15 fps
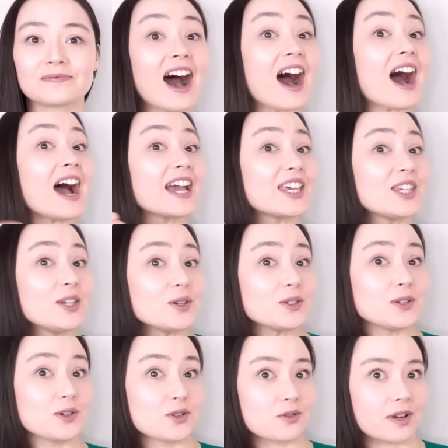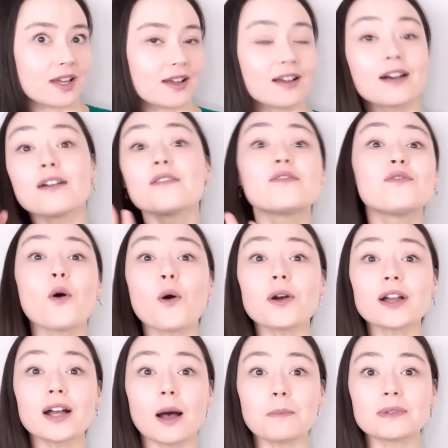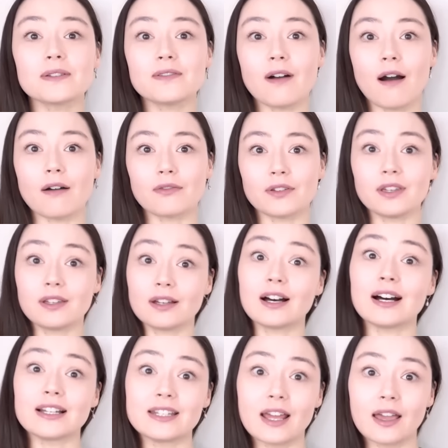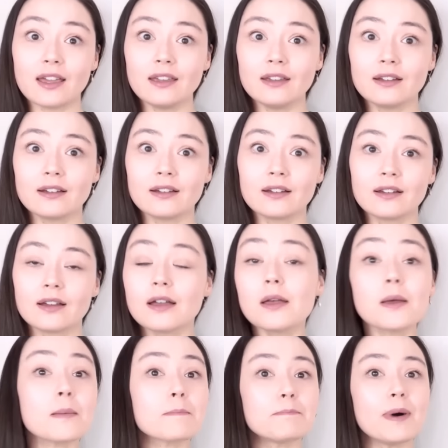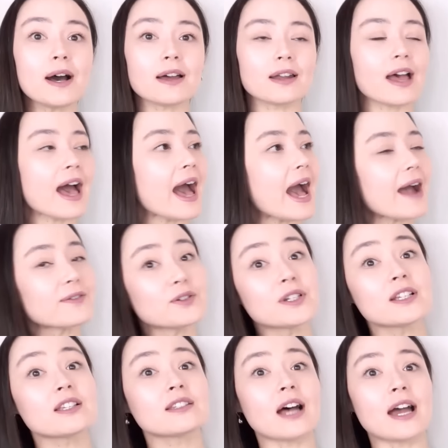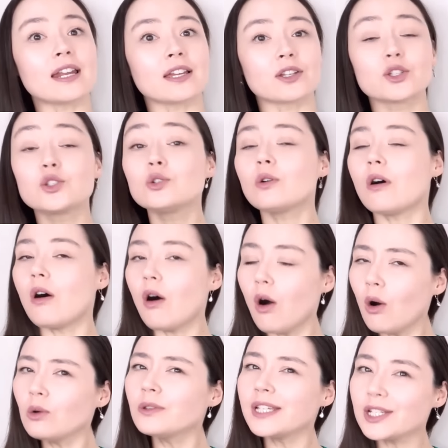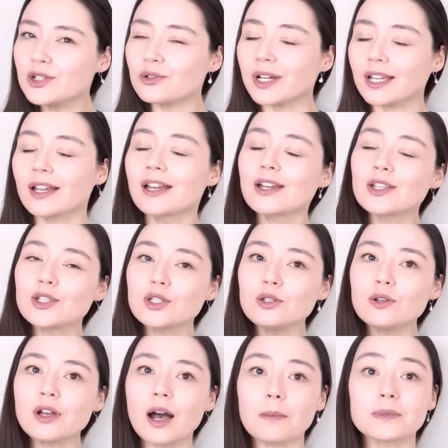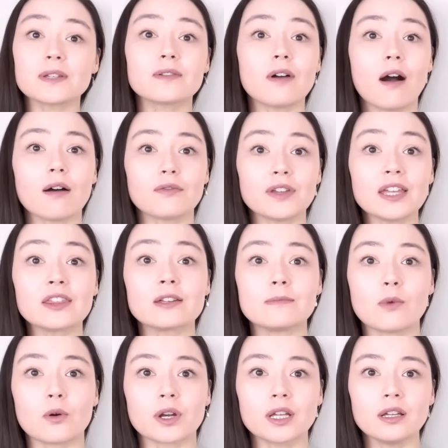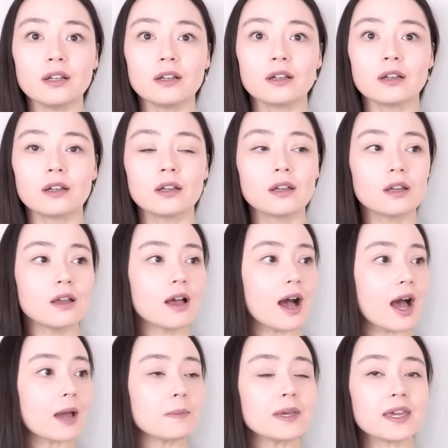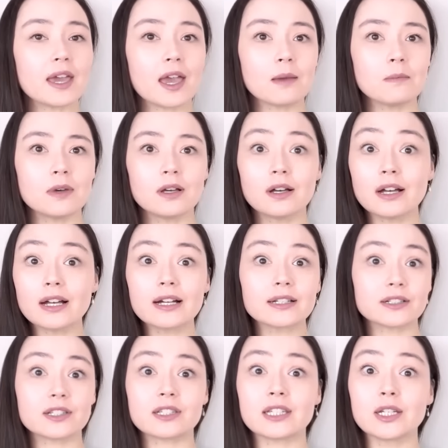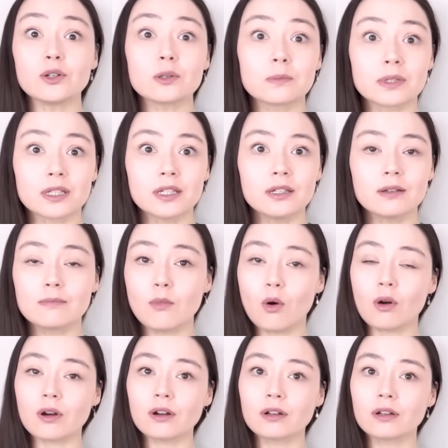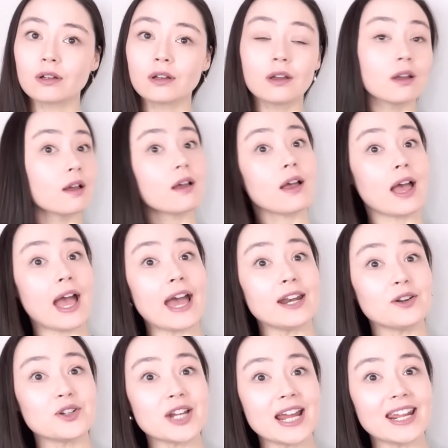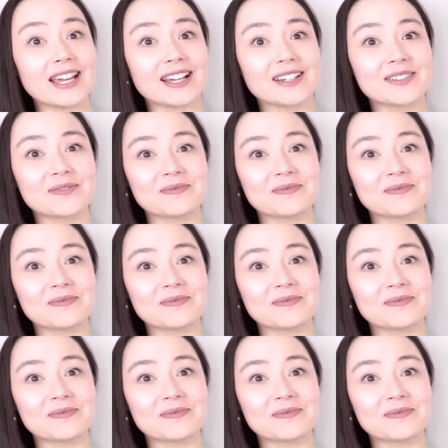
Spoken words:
I used to drink 4 cups of coffee a day, but after deciding to only drink 2 cups of coffee in the morning, I became considerably more energetic.